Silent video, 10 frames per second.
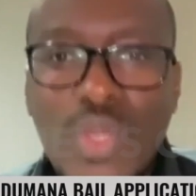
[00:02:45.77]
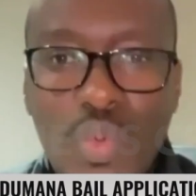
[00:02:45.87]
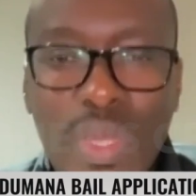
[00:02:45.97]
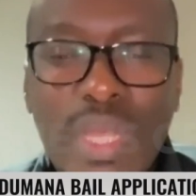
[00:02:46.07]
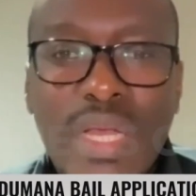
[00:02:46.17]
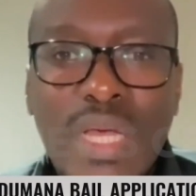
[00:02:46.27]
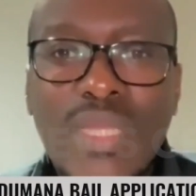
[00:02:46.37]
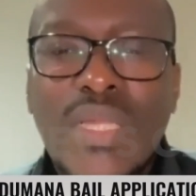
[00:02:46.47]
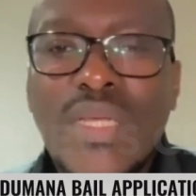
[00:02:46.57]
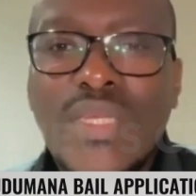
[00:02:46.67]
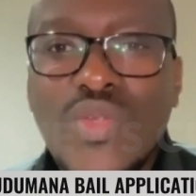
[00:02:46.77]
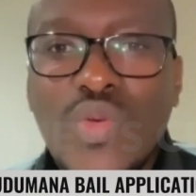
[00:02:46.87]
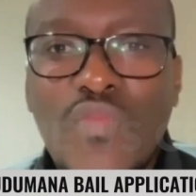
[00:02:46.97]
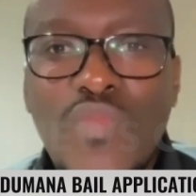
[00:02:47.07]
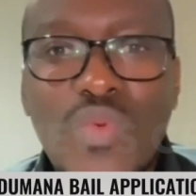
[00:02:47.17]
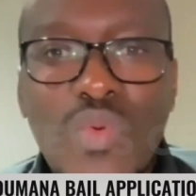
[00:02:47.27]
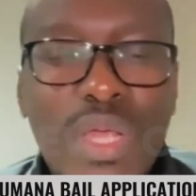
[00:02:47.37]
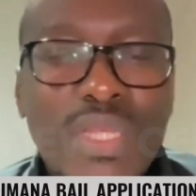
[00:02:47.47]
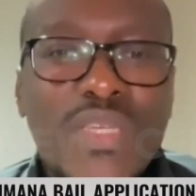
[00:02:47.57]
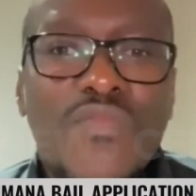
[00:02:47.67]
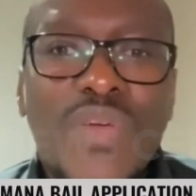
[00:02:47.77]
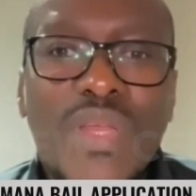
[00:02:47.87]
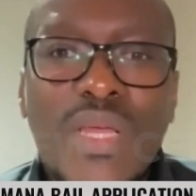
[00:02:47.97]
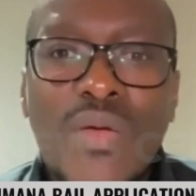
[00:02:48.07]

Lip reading: Do we run the risk of you interfering